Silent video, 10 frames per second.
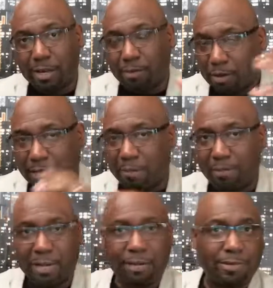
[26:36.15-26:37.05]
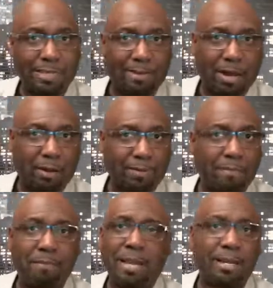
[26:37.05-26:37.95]
because I believe somehow
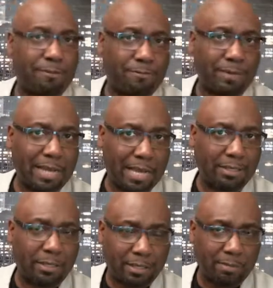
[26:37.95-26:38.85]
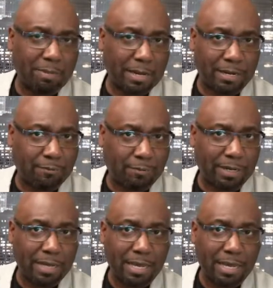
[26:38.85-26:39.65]
that many different nationals and many different